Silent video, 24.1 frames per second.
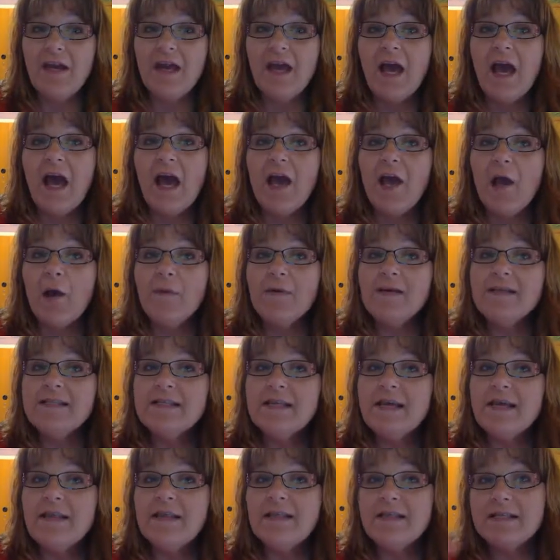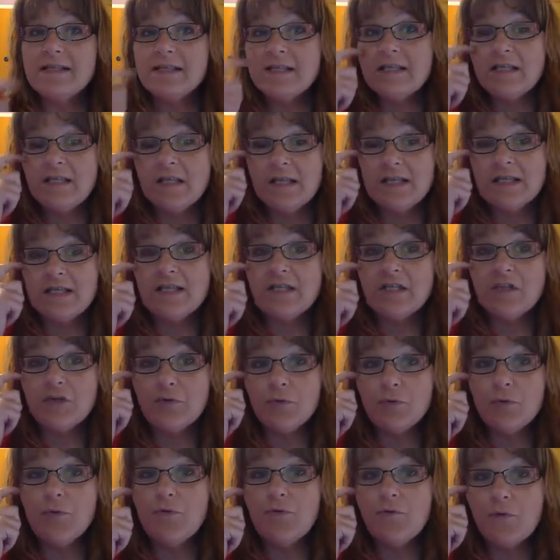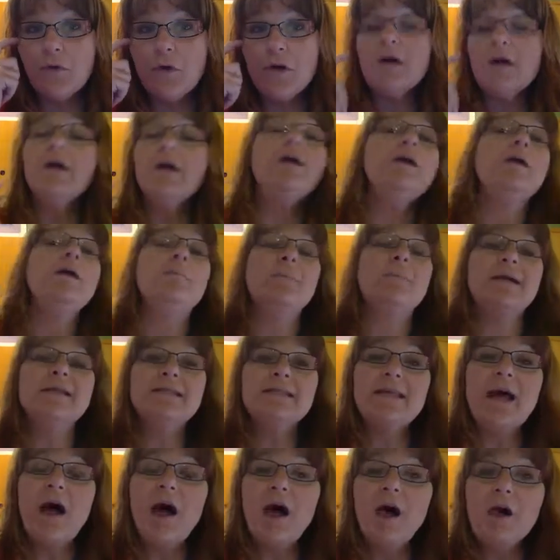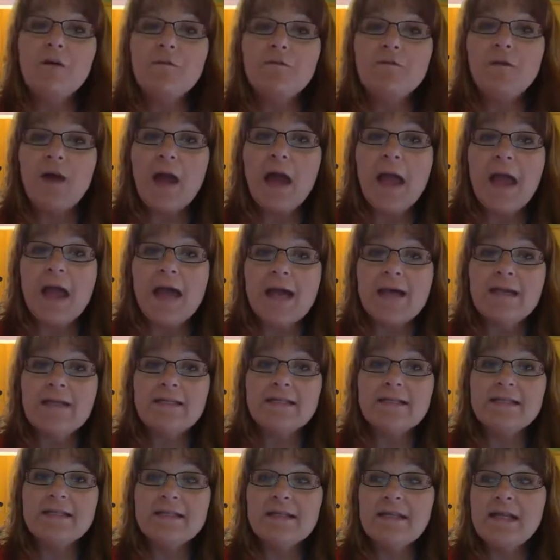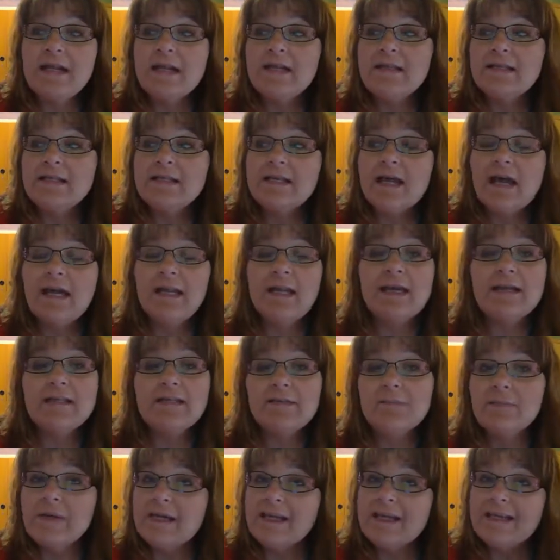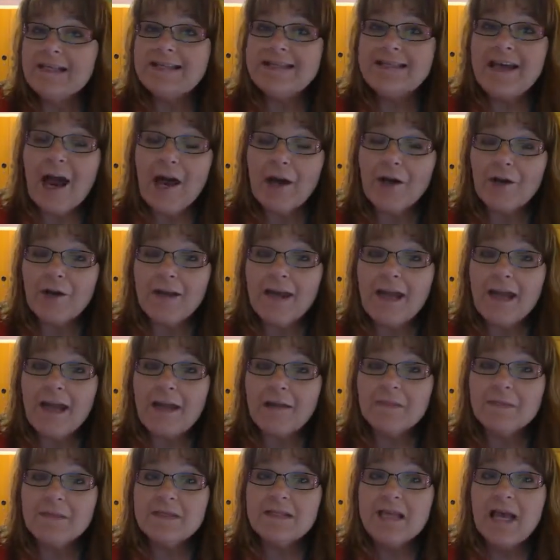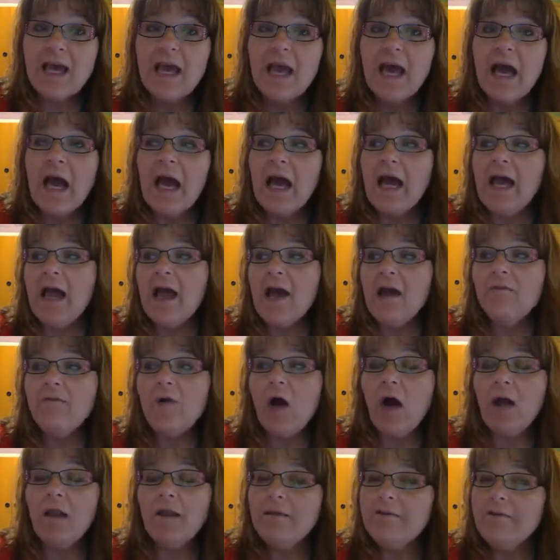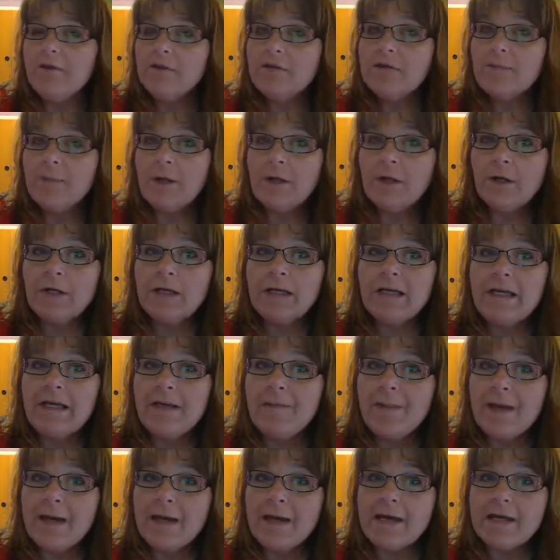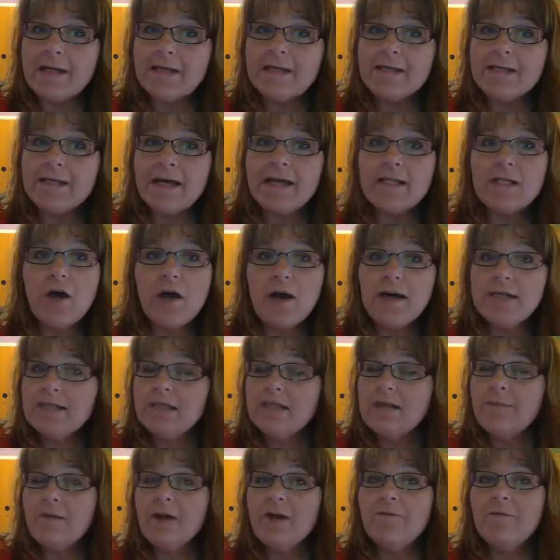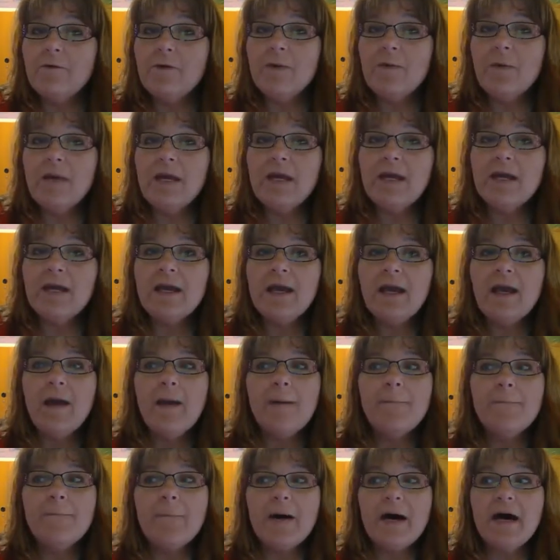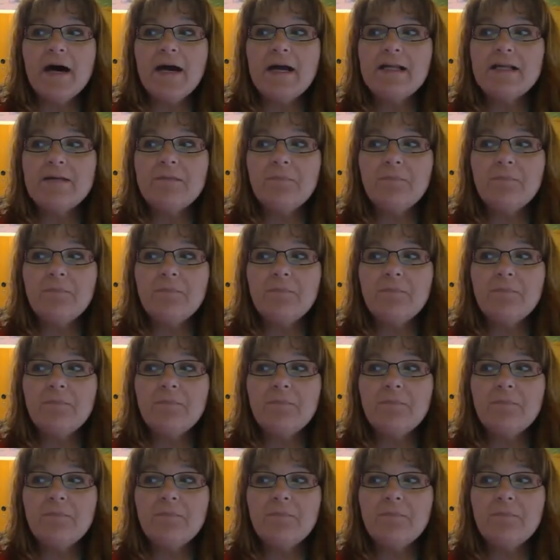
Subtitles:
I always say this is true for myself, and sitting on the sidelines of my kids' soccer games, I have all of those parent emails. I talk to them every week, but